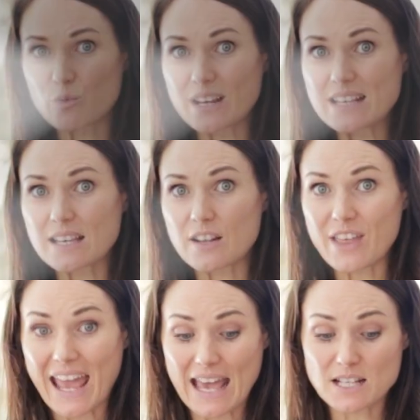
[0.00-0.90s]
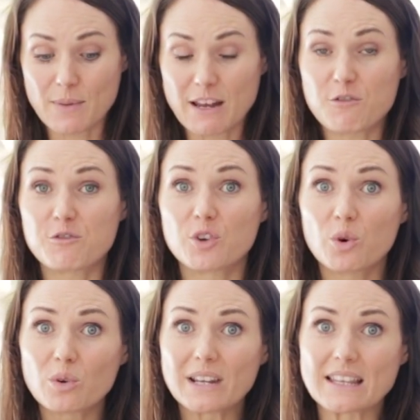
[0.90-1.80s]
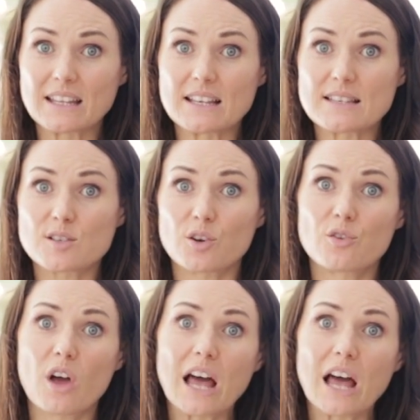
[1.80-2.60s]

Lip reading: reason that has been fueling this. So